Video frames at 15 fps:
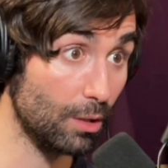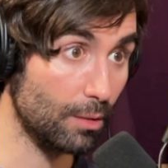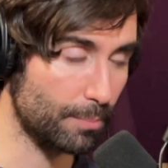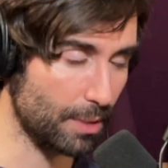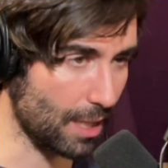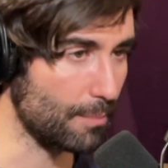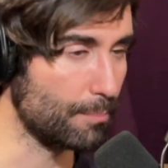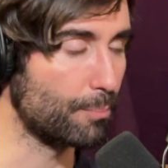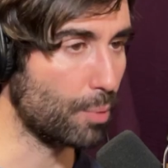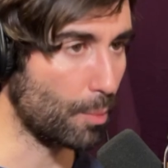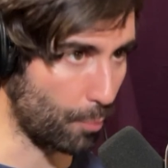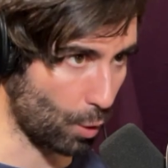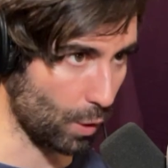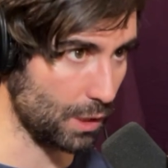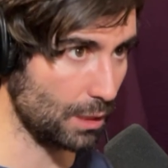again,
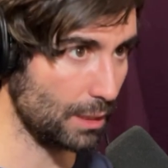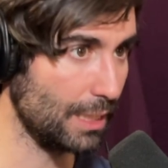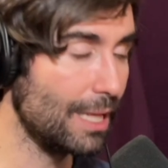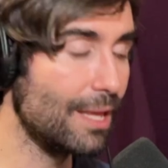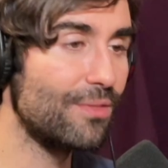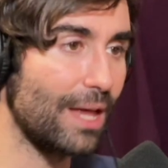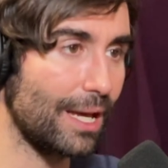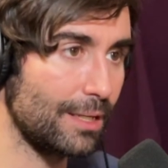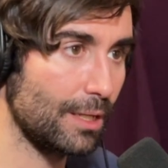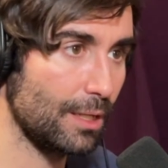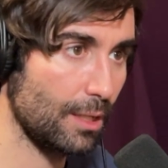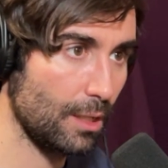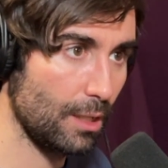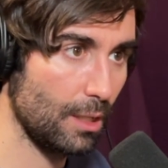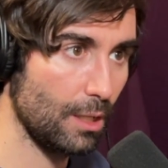proportionally, than
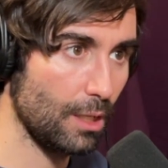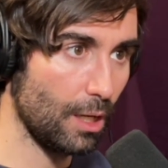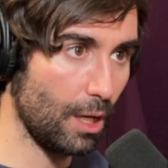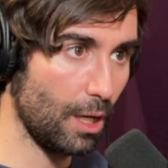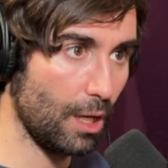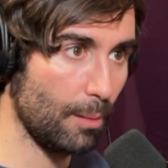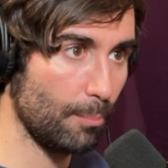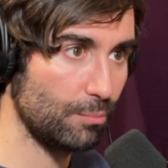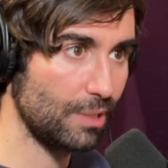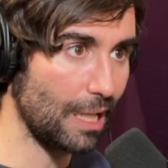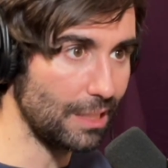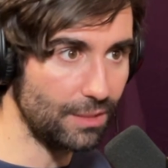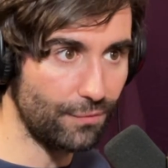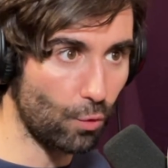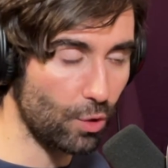
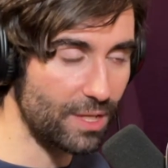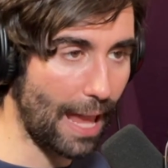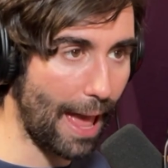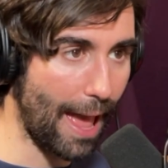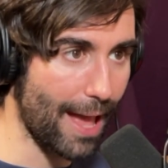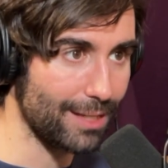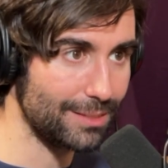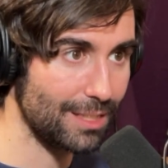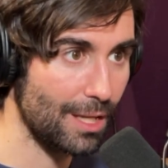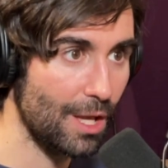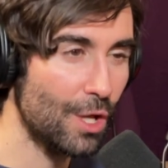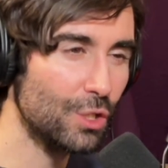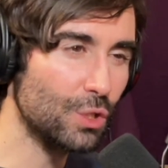California has.